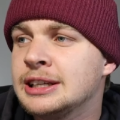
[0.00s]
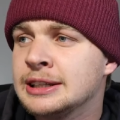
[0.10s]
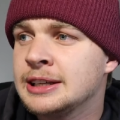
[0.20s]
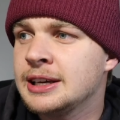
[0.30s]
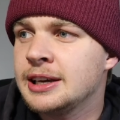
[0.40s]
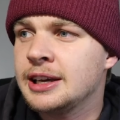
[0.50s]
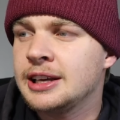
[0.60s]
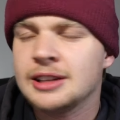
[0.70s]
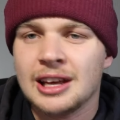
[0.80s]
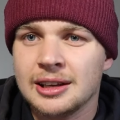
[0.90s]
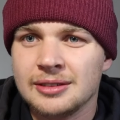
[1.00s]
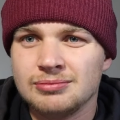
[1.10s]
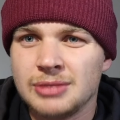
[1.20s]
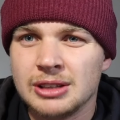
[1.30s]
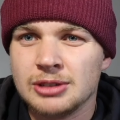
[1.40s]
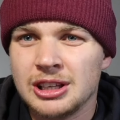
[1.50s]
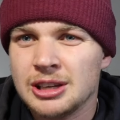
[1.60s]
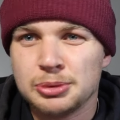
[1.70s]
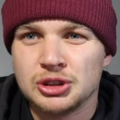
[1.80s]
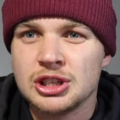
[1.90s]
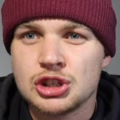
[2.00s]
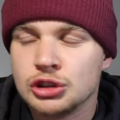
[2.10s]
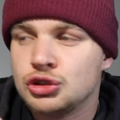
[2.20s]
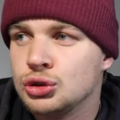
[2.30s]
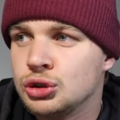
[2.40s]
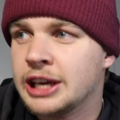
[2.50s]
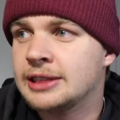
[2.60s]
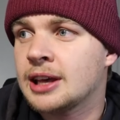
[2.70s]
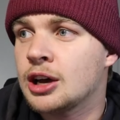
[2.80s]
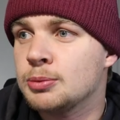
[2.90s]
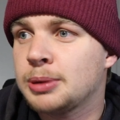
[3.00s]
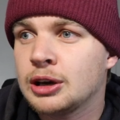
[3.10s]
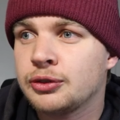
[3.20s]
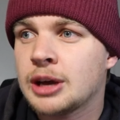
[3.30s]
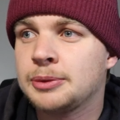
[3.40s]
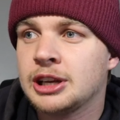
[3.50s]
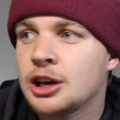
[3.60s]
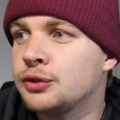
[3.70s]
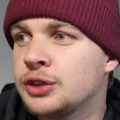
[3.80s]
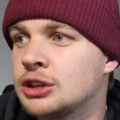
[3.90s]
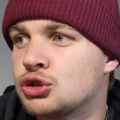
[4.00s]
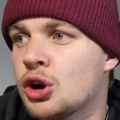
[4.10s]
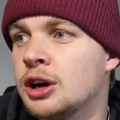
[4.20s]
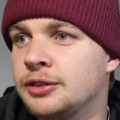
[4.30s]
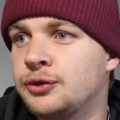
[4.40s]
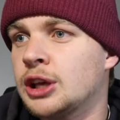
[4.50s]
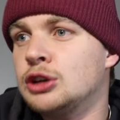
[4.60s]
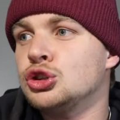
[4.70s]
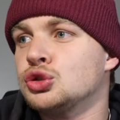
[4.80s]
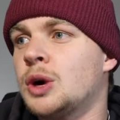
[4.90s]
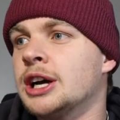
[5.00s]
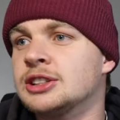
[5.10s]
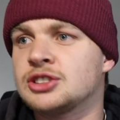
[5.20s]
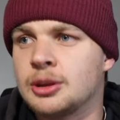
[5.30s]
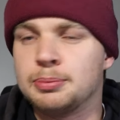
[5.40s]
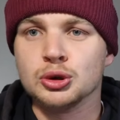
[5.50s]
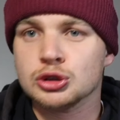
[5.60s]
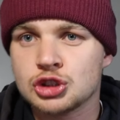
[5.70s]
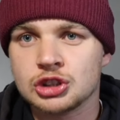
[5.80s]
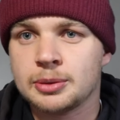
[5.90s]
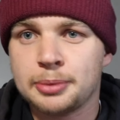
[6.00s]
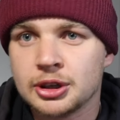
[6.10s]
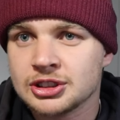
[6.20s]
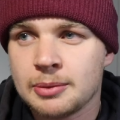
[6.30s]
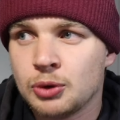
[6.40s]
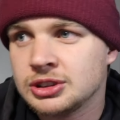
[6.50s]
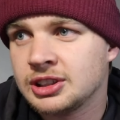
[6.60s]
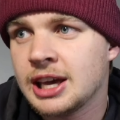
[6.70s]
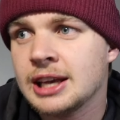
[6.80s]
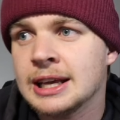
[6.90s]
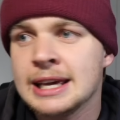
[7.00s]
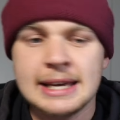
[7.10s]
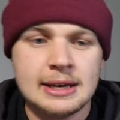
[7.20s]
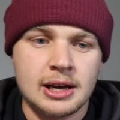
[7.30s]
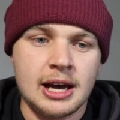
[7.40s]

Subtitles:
in a position to get their home playoff game. They know if they lose once, the Bulls just surpass them once again.